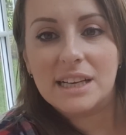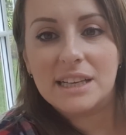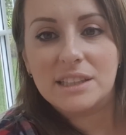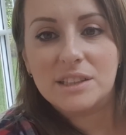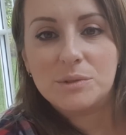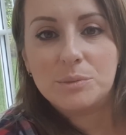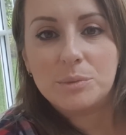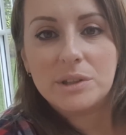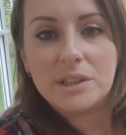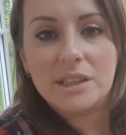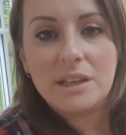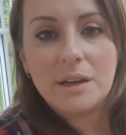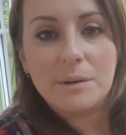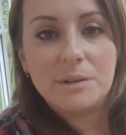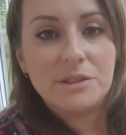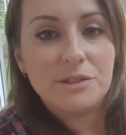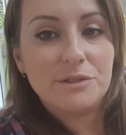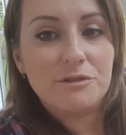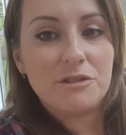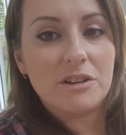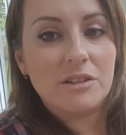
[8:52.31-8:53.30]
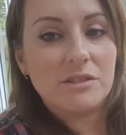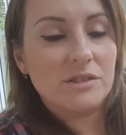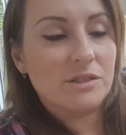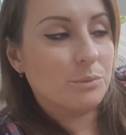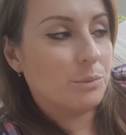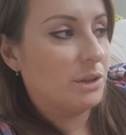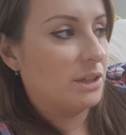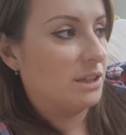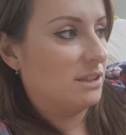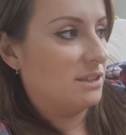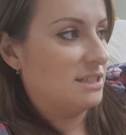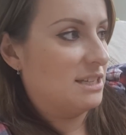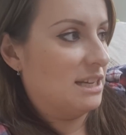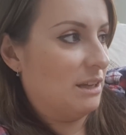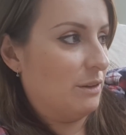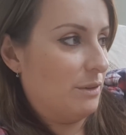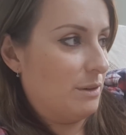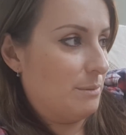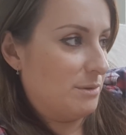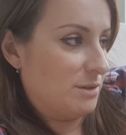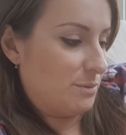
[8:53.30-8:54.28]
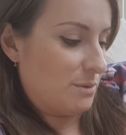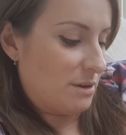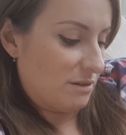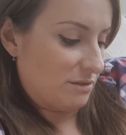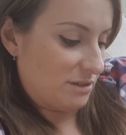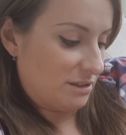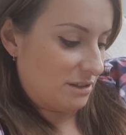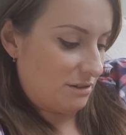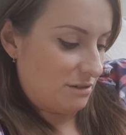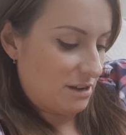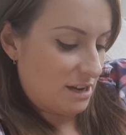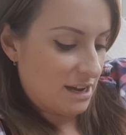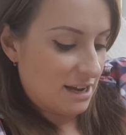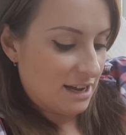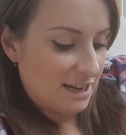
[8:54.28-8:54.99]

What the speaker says: and we're going to France, and we're going to tell them as well. So